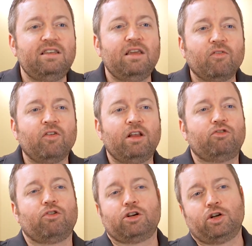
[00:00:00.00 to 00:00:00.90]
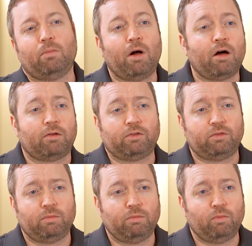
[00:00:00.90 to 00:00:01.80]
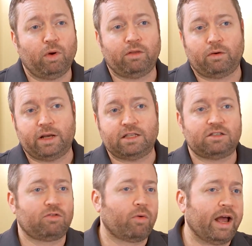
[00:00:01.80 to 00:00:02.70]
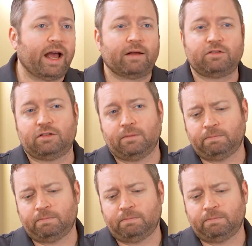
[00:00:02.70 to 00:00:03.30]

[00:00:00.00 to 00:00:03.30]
different instructional models, whether it's graphs